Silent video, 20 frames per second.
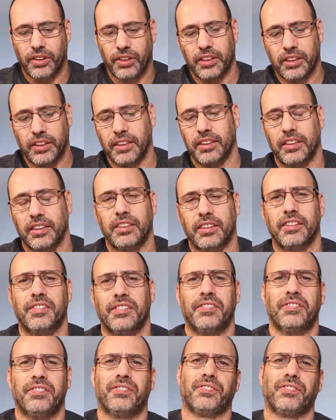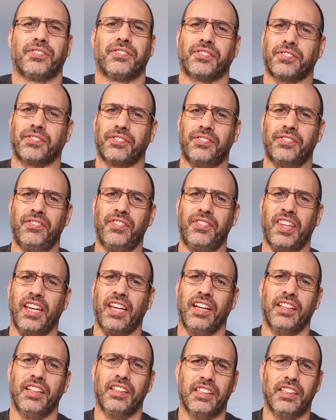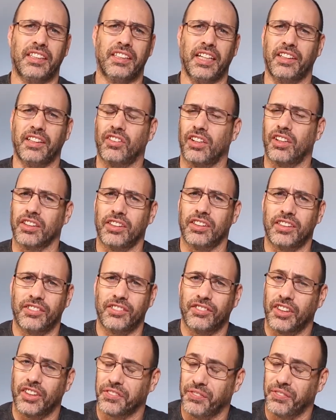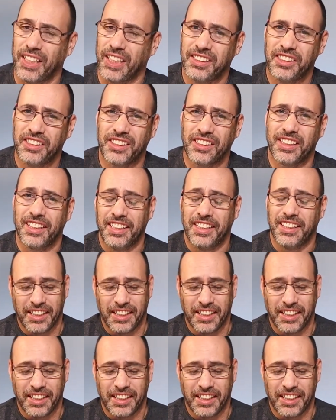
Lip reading: for the TechCorner workbench.